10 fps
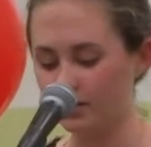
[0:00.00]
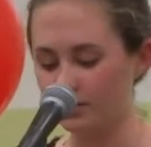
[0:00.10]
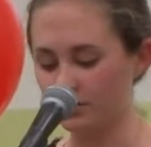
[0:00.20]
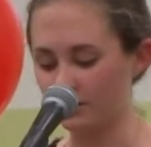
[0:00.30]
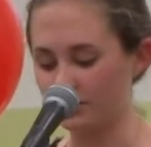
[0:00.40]

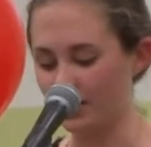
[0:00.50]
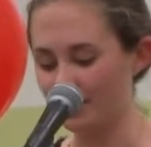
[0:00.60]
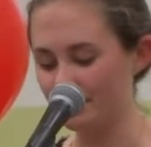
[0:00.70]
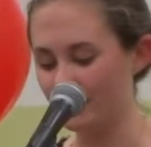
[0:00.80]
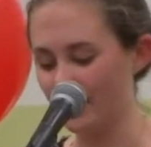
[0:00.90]
She has
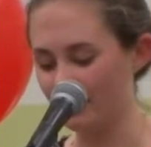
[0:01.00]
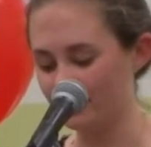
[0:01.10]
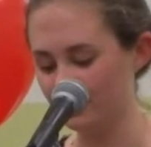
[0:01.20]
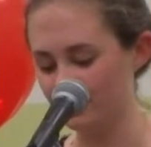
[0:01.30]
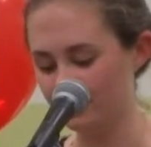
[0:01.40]
taught me how
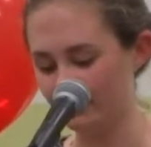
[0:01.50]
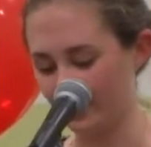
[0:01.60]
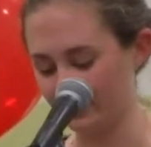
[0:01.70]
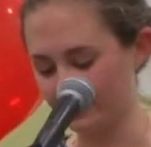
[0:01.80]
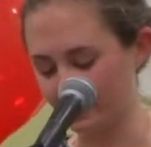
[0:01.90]
to use a
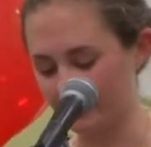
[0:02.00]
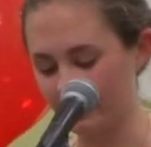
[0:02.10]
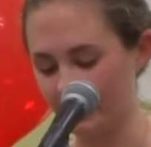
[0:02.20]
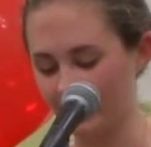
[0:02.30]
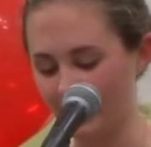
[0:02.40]

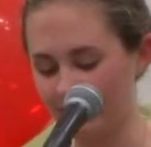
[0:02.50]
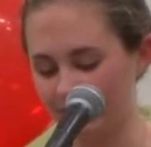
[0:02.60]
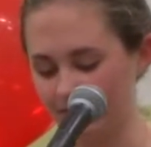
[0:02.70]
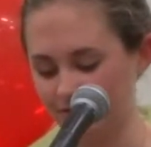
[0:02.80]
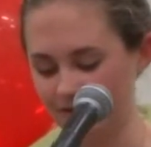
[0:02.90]
microscope and gotten
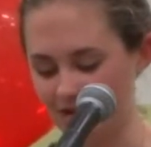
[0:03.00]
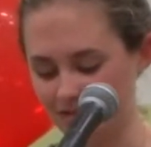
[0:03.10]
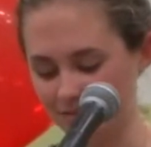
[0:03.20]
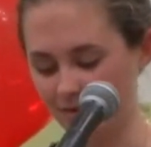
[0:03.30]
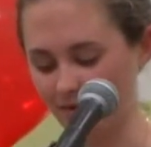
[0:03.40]
me through
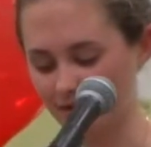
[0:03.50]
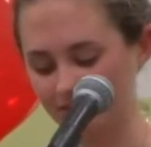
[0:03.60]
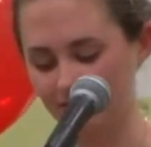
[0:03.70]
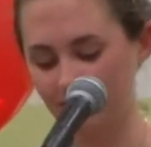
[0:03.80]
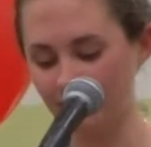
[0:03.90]
Algebra 1.
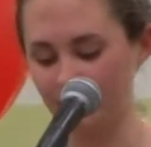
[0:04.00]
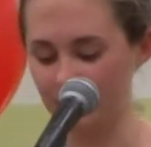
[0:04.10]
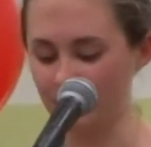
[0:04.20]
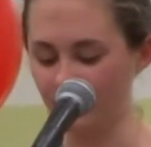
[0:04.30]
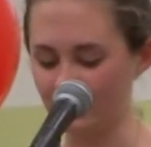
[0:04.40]
But
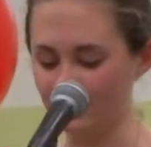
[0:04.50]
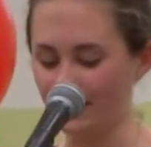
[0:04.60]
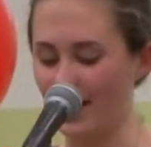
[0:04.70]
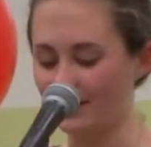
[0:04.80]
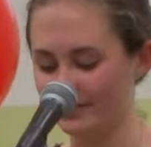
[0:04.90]
she also
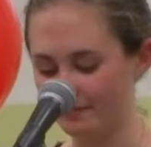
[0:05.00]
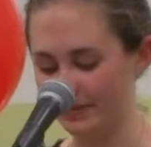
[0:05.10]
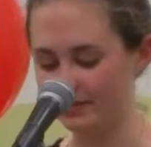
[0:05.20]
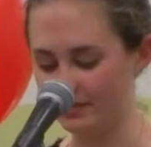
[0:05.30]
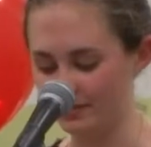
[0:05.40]
hasn't
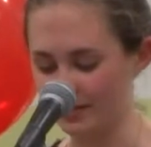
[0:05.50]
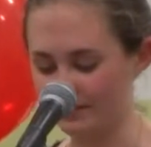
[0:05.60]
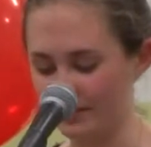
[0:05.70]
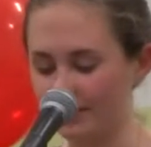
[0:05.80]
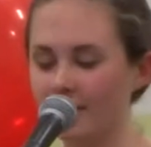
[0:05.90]
been easy on
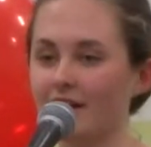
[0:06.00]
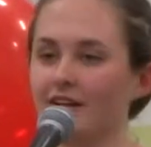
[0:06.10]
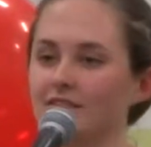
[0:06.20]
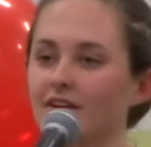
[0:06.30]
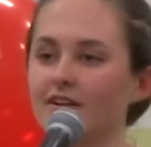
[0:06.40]
me and
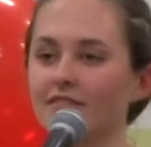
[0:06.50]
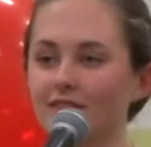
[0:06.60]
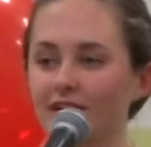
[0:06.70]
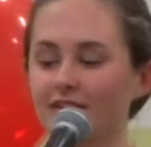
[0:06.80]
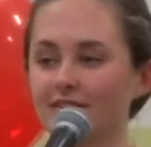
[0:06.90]
has done a
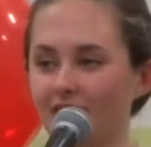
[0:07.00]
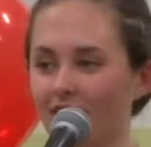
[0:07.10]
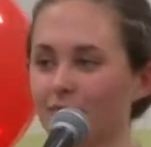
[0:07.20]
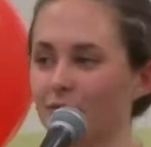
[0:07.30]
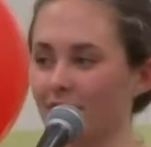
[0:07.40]
lot to
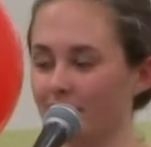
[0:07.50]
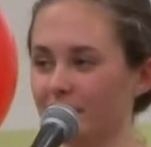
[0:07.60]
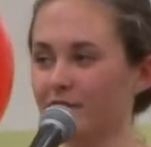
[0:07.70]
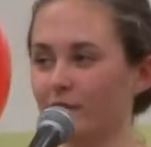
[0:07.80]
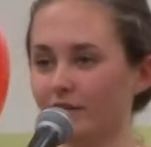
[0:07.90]
help prepare
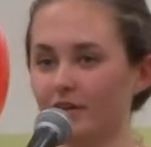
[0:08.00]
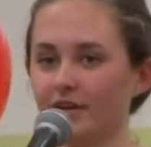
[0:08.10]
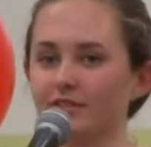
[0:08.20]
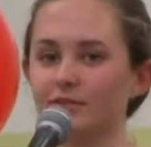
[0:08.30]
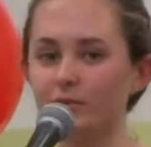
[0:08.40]
me for going to
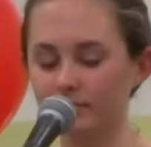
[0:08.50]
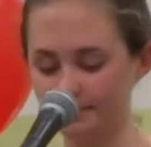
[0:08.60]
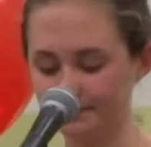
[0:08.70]
high school.